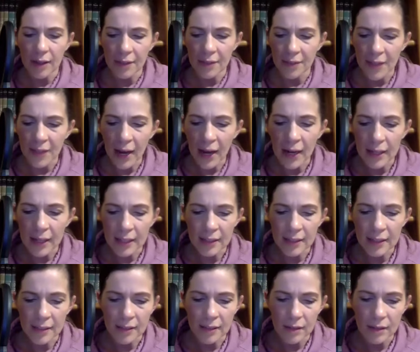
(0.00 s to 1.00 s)
that
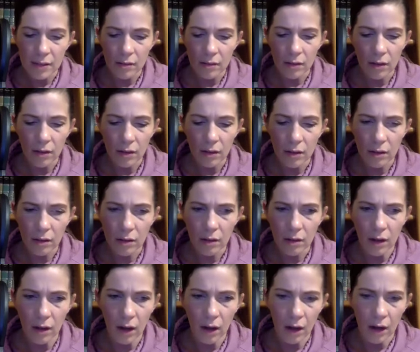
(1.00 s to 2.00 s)
is
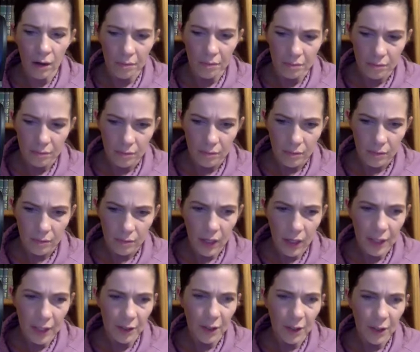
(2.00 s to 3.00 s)
an
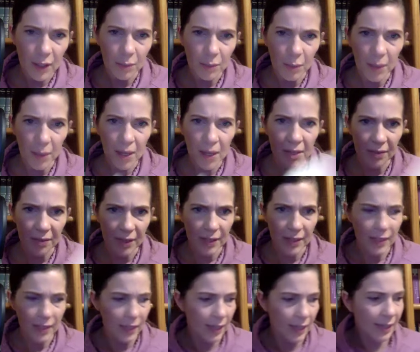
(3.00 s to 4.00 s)
incredible part of this.
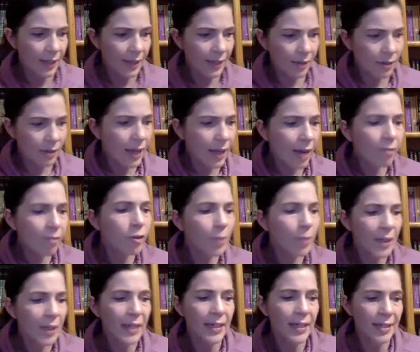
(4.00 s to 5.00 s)

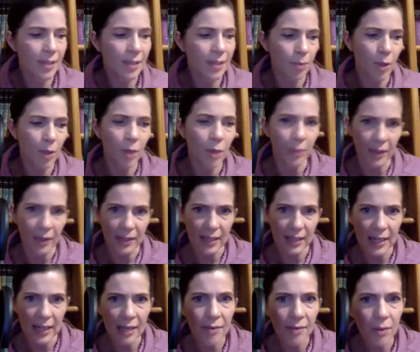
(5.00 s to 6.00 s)
Everybody needs a purpose,
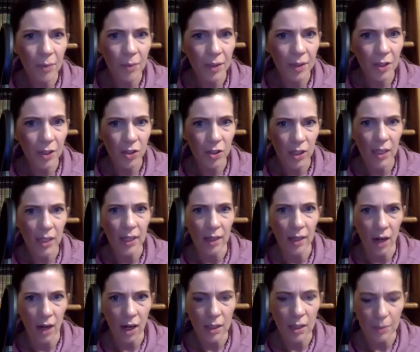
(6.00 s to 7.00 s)
even when they're sitting in
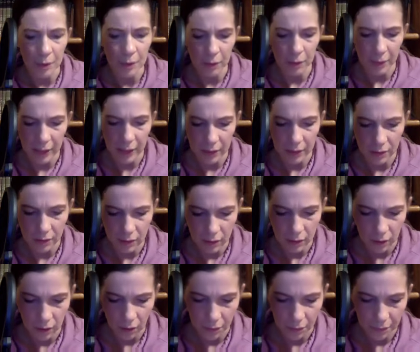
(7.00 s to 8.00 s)
a hospital bed.
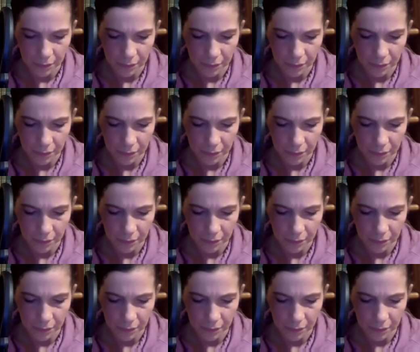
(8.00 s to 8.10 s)
So